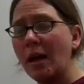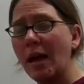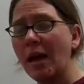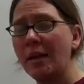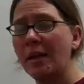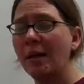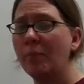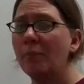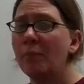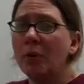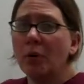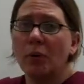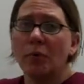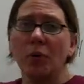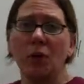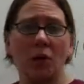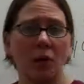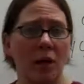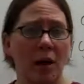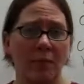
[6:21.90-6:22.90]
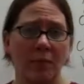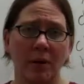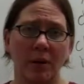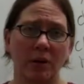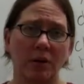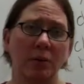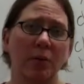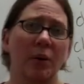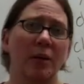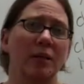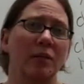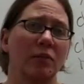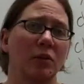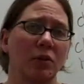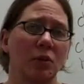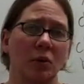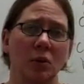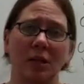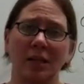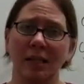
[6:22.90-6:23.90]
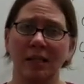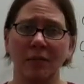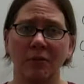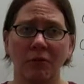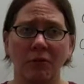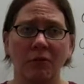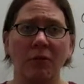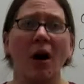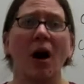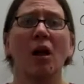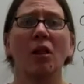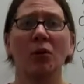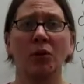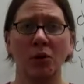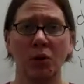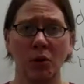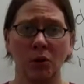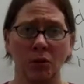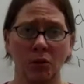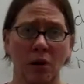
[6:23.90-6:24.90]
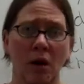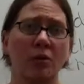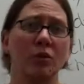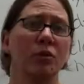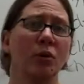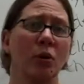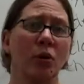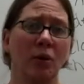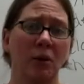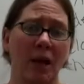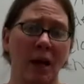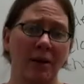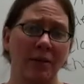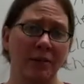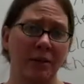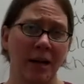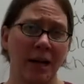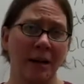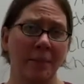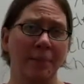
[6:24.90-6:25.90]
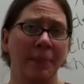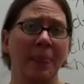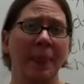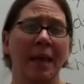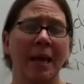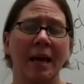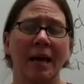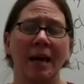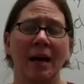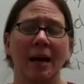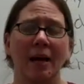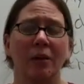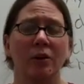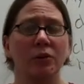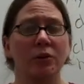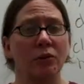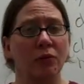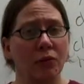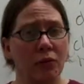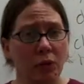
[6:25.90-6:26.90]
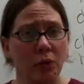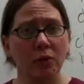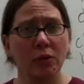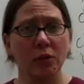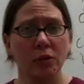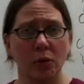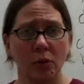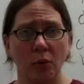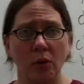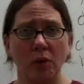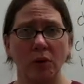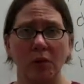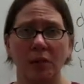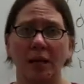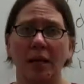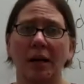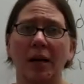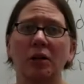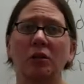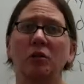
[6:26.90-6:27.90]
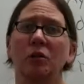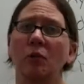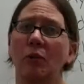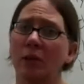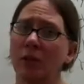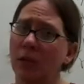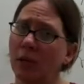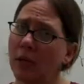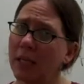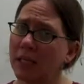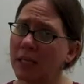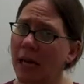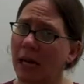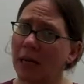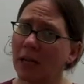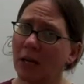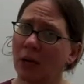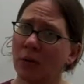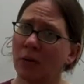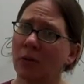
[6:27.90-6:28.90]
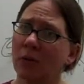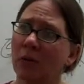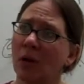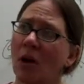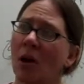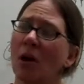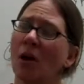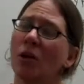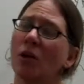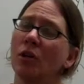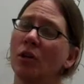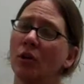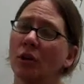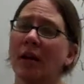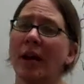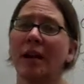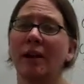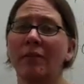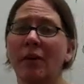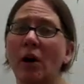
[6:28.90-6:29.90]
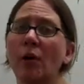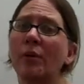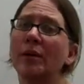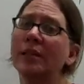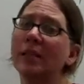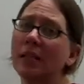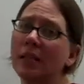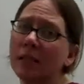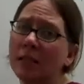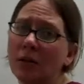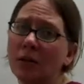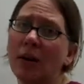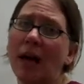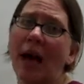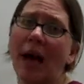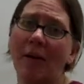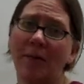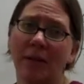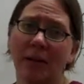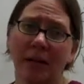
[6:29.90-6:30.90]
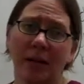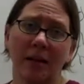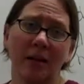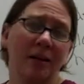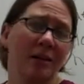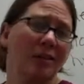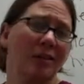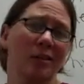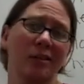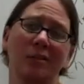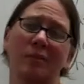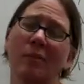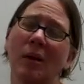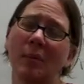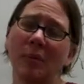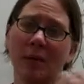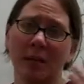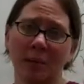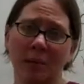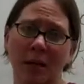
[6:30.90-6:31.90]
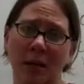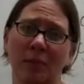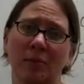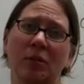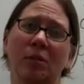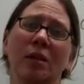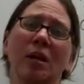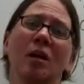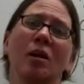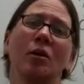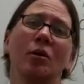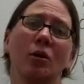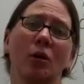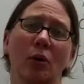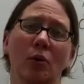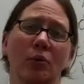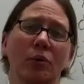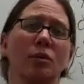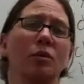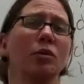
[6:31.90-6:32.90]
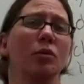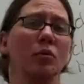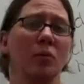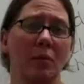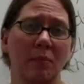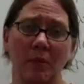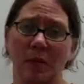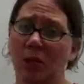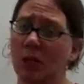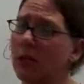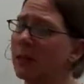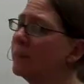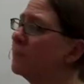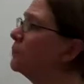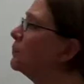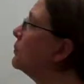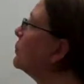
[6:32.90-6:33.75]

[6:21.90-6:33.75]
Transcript: and then boom, you don't have major depressive disorder. It doesn't follow you throughout your whole lifetime. There's a few disorders that actually, once you get diagnosed, you're kind of always considered having it. It just maybe sometimes goes into remission.